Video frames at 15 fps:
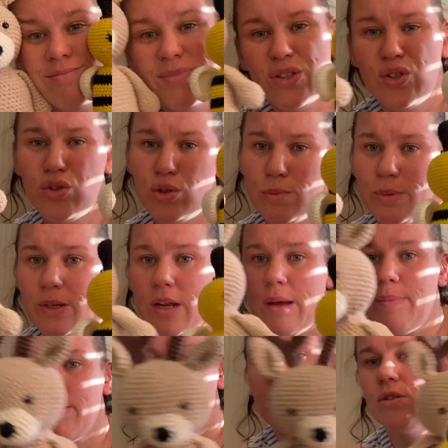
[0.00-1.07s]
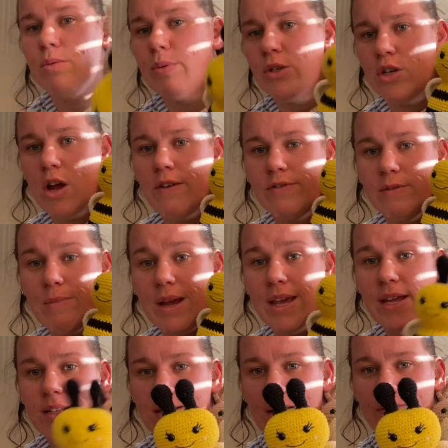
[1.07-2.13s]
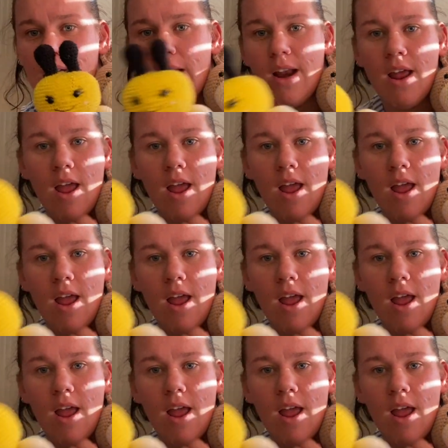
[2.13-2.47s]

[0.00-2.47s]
super happy, super chuffed. My kids love it.